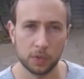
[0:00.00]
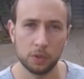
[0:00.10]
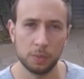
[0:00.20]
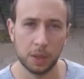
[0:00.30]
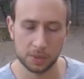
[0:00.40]

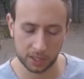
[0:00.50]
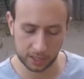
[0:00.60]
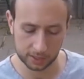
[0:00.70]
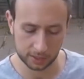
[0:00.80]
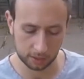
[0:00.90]
you'll be able to
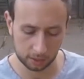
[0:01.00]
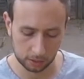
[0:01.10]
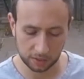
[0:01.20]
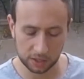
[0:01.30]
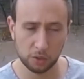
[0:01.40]
connect it,
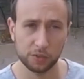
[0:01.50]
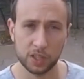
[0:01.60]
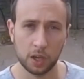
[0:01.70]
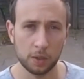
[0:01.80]
and then you're off to go.